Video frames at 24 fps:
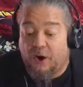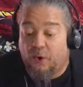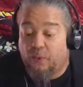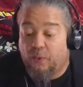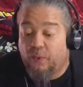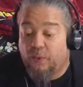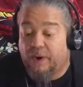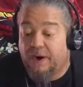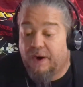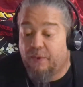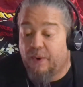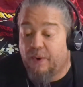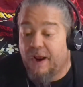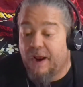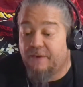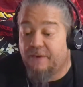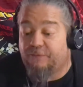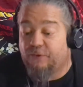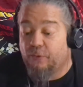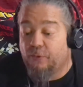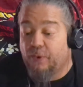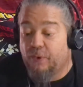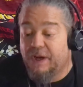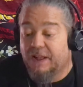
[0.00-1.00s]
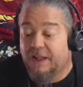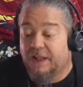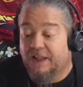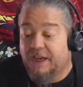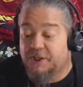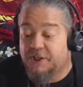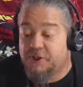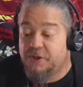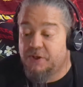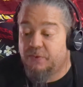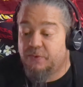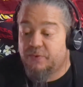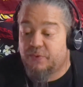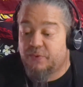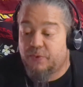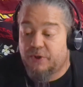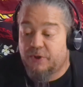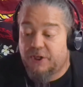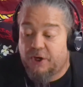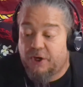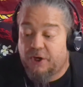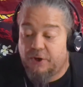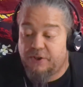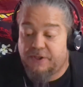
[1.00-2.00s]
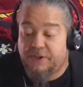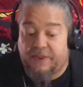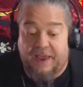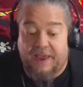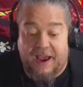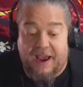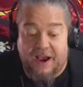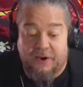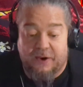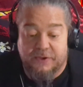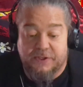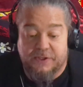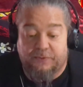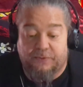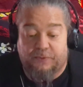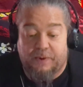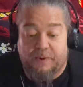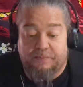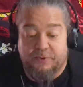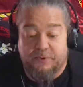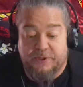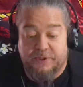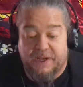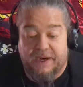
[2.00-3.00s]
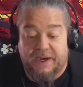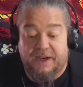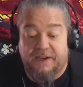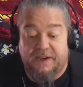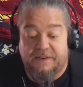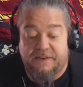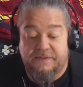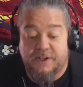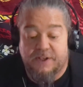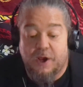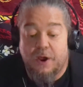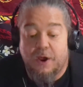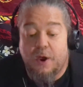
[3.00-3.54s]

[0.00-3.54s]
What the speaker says: where he ran for re-election and was returned to the House of Representatives